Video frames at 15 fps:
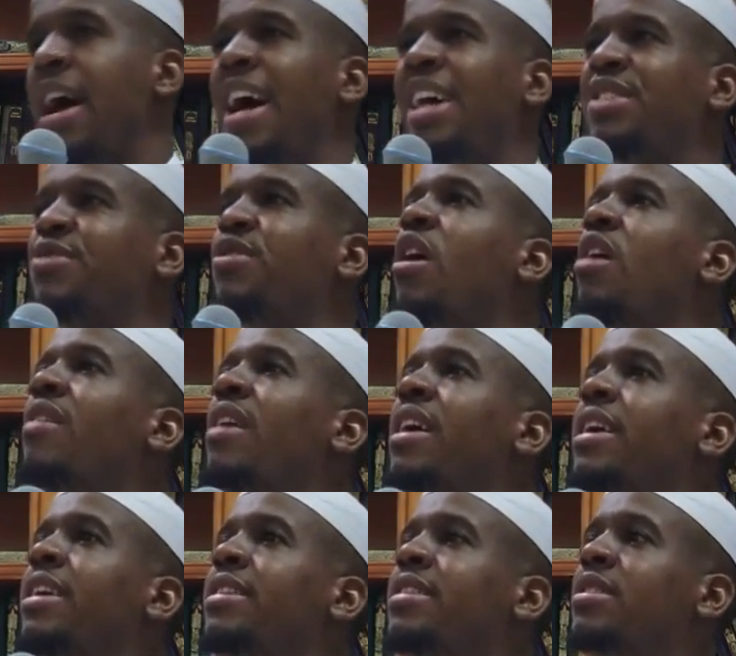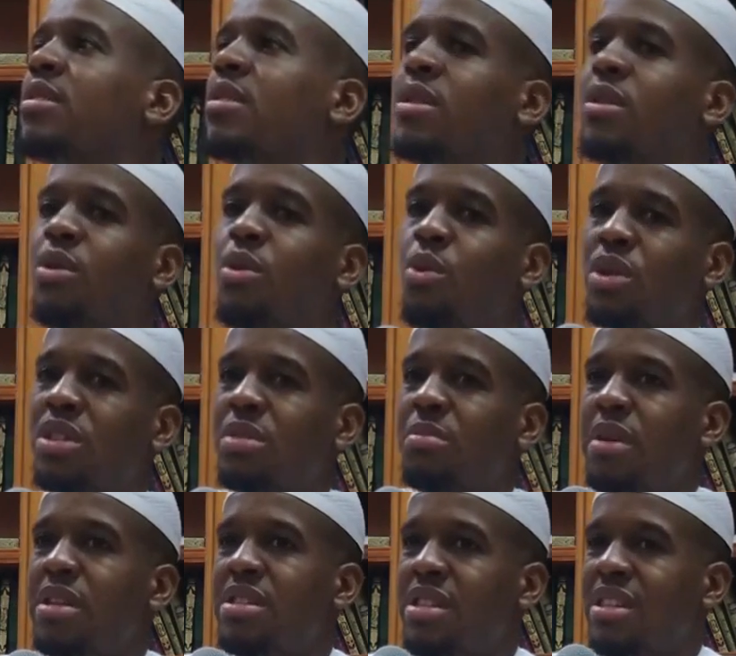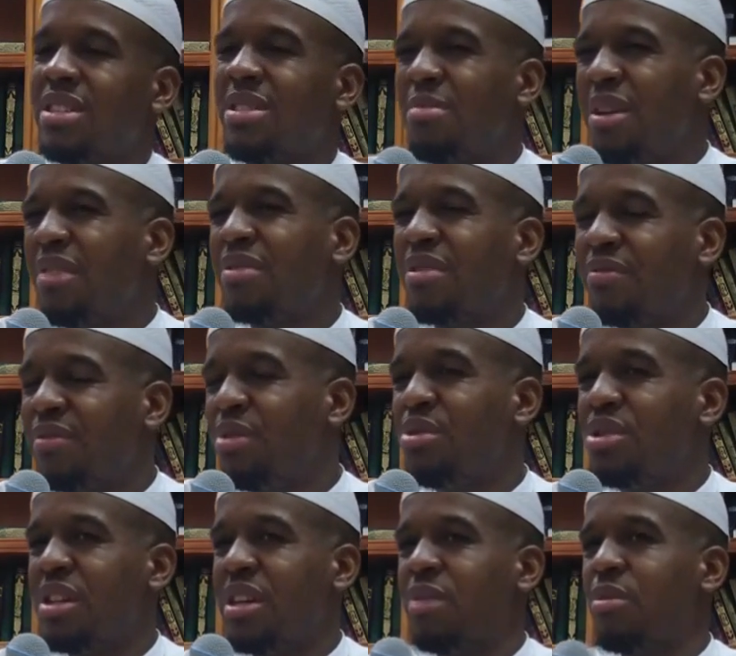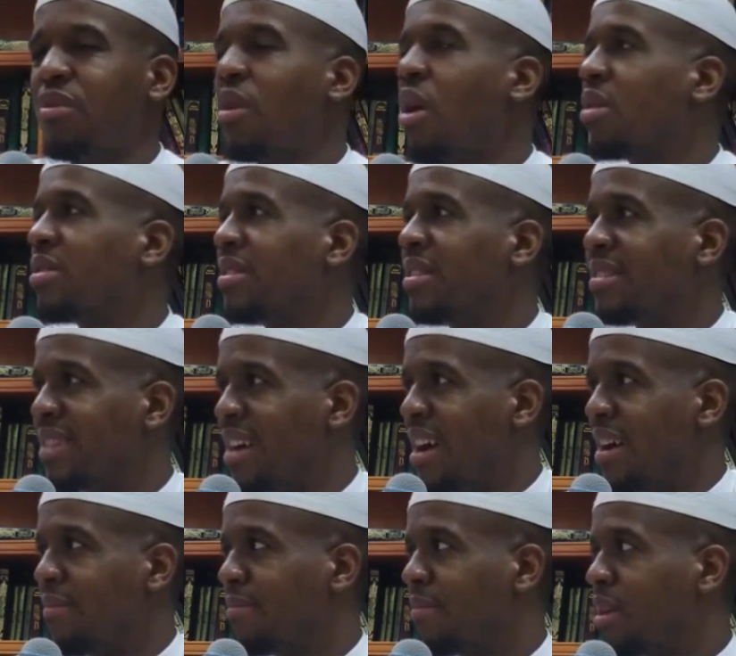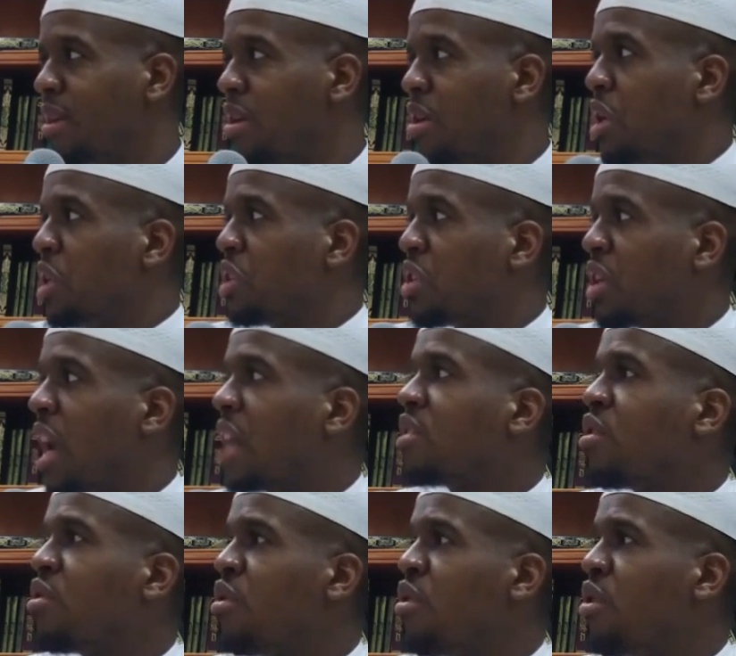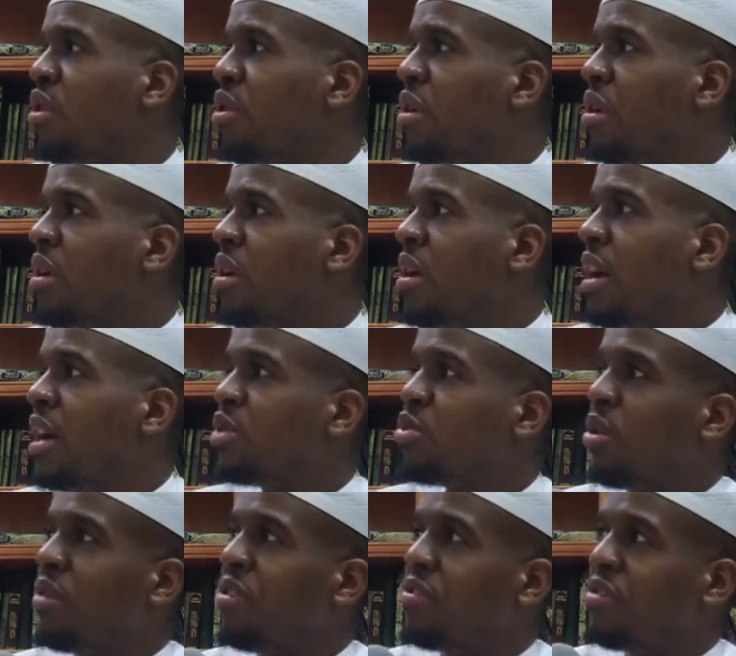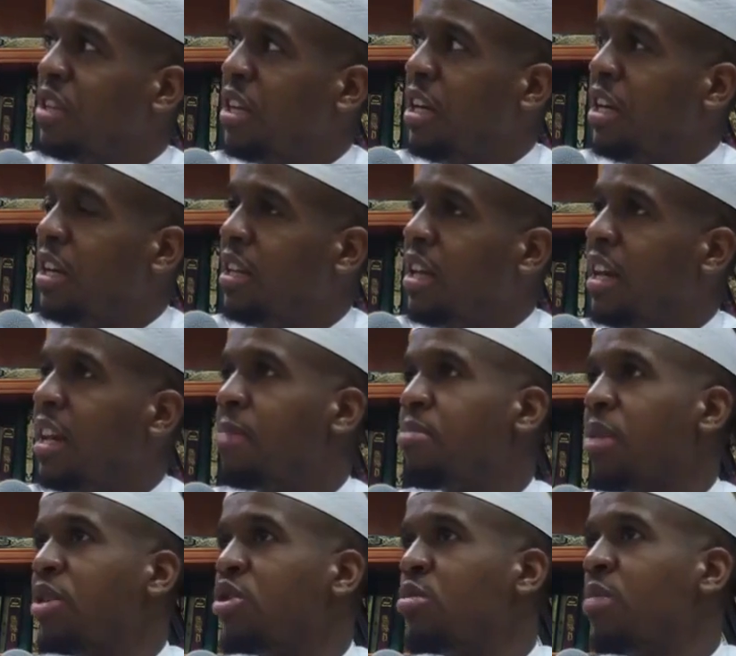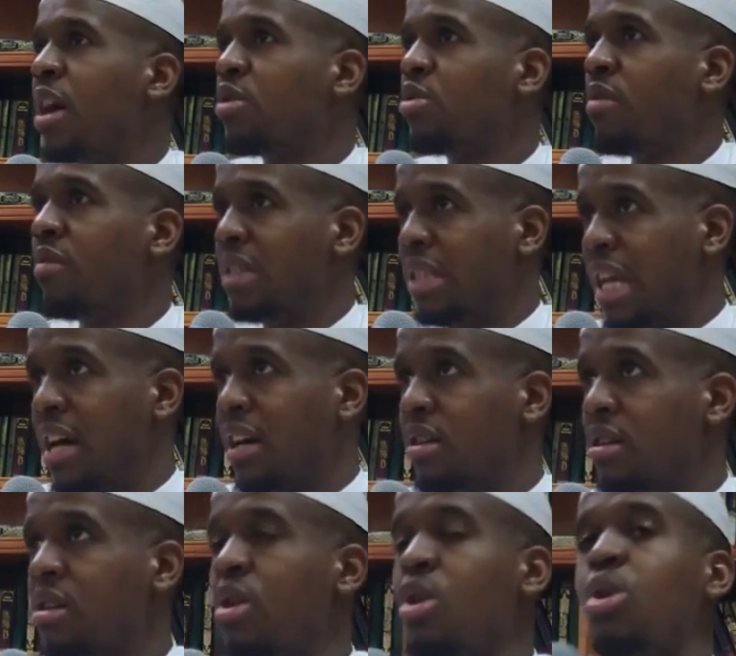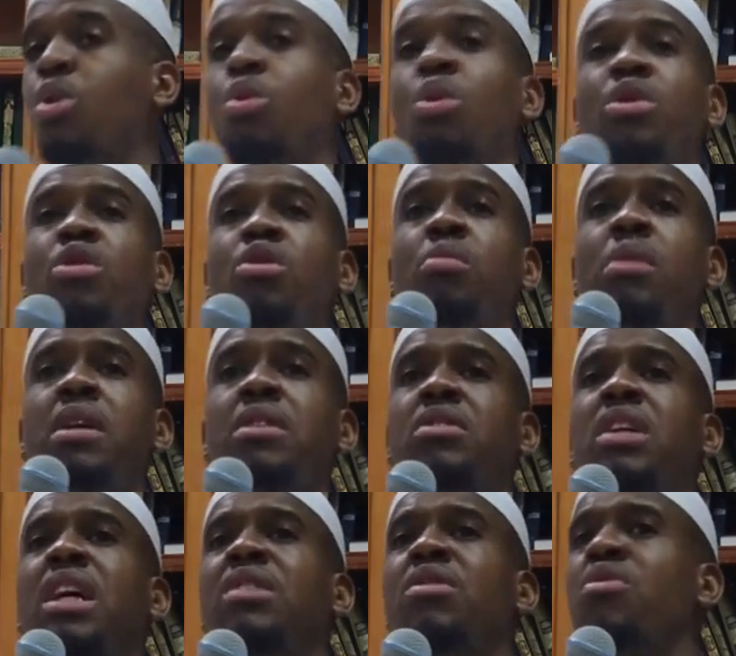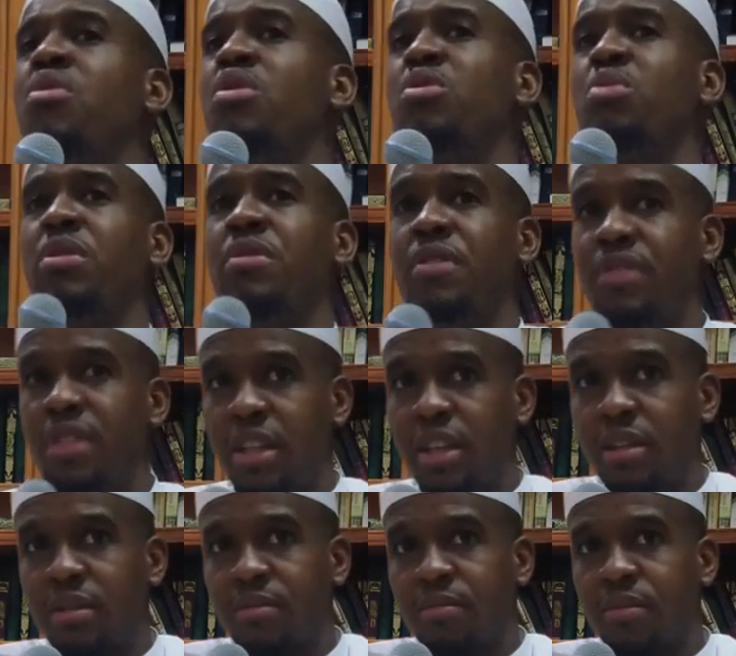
As far as what's mentioned, there's a bit of confusion here with regards to the time. Salat al-Dhuhr is 1:15 and they pray Jumu'ah at 12 o'clock. What do you mean Salat al-Dhuhr is 1:15?